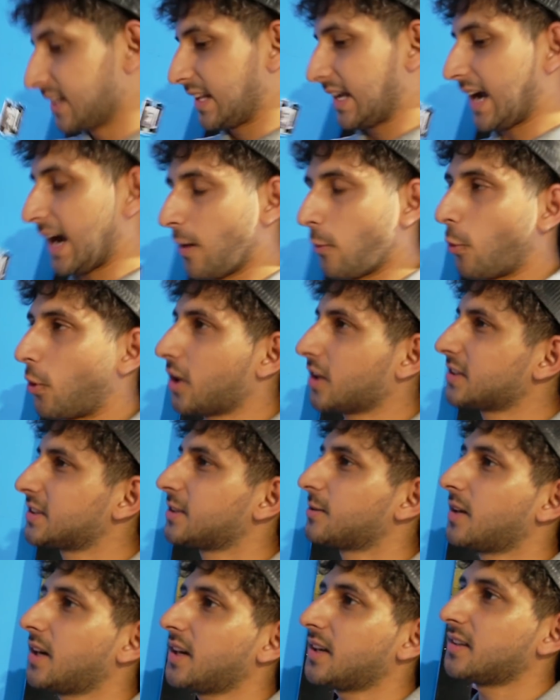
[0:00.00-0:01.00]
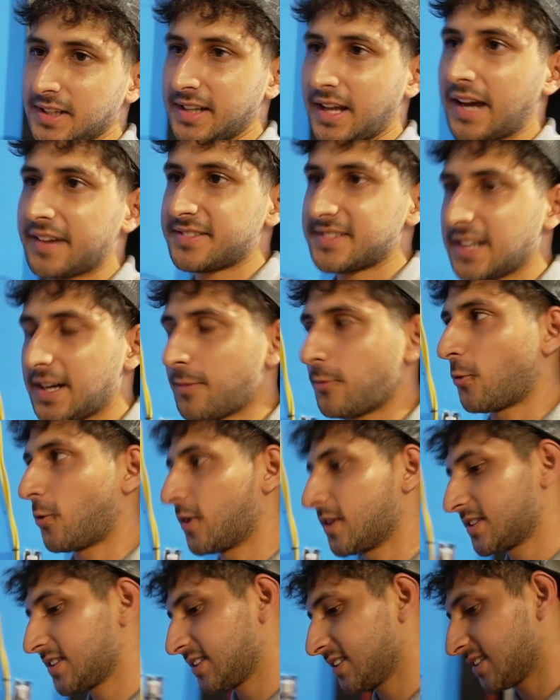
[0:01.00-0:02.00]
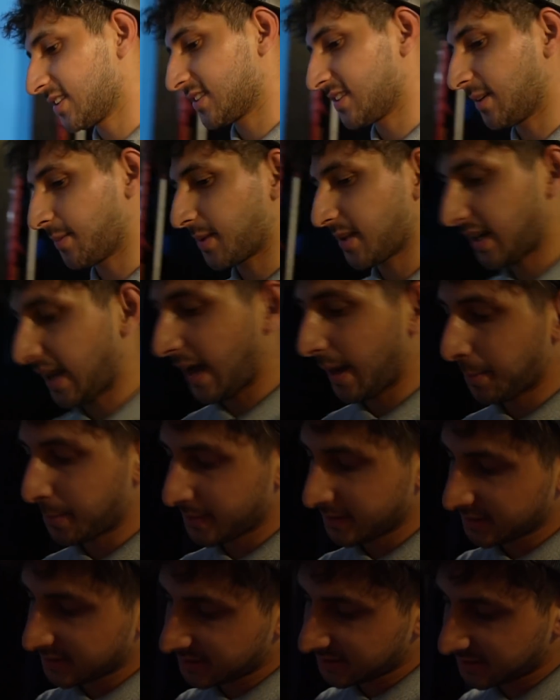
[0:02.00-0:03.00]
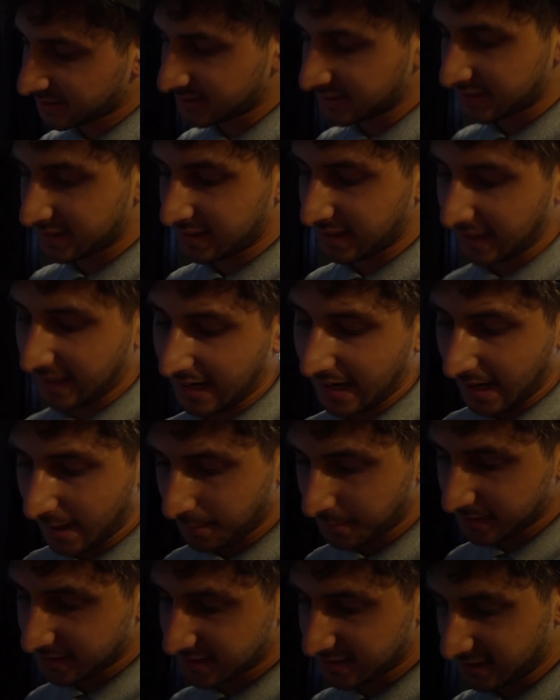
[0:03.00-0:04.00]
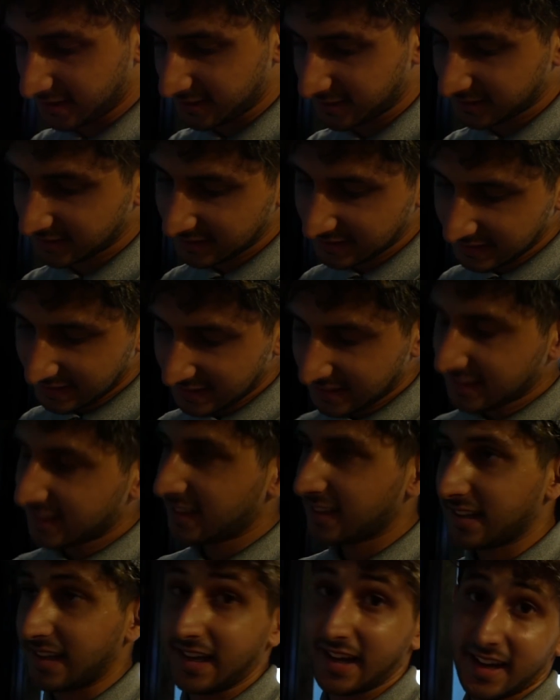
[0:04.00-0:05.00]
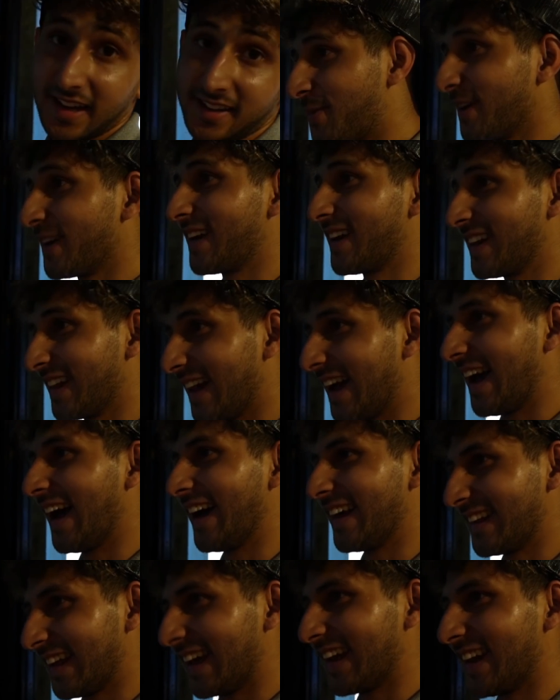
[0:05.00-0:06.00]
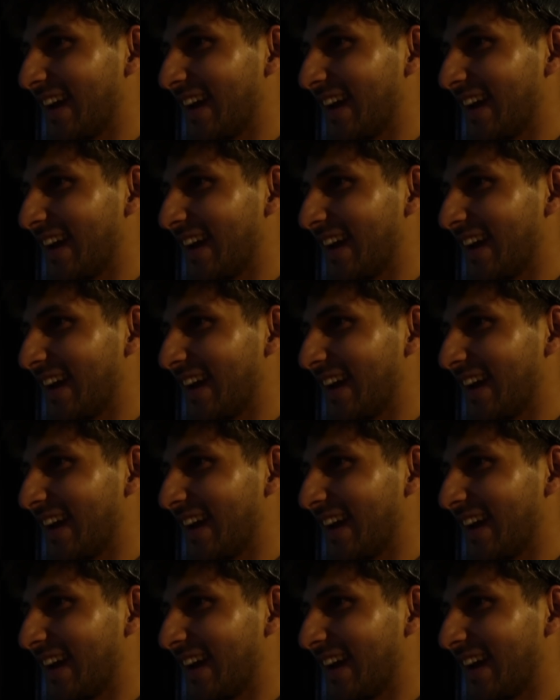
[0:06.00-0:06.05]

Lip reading: they got warranty, right? Lifetime warranty. So something happens, they got me. So yeah, pretty glad they